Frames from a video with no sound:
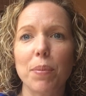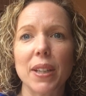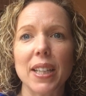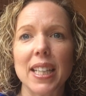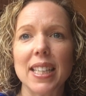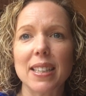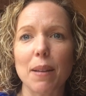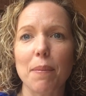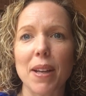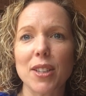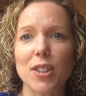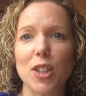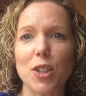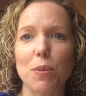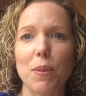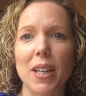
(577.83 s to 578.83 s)
please
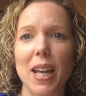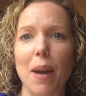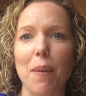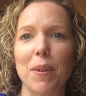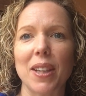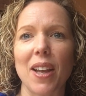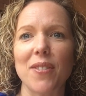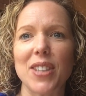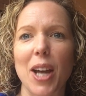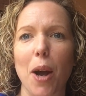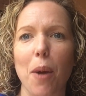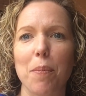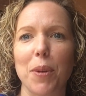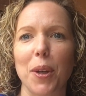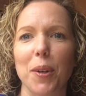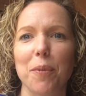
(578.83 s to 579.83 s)
message me and would love to
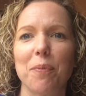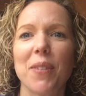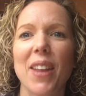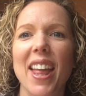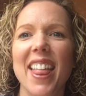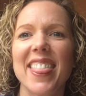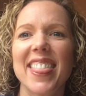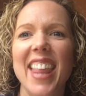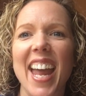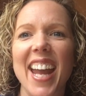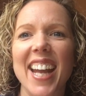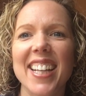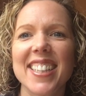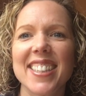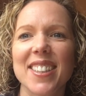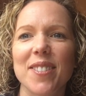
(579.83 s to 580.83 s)
help you.
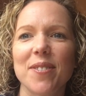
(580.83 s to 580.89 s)
Thanks.